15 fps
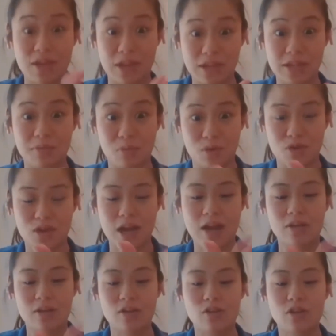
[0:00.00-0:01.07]
things more
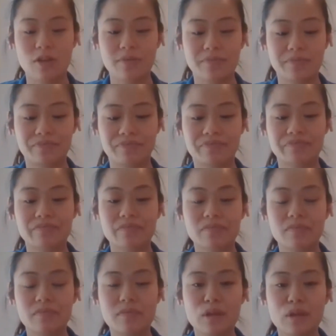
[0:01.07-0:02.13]
challenging.
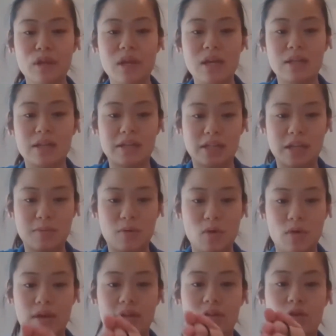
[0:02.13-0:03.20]
Let's keep
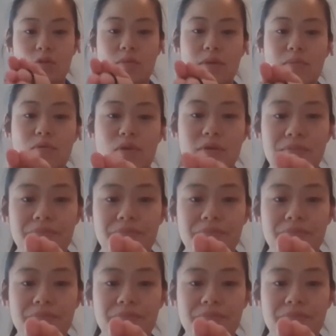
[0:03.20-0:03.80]
going a little bit more.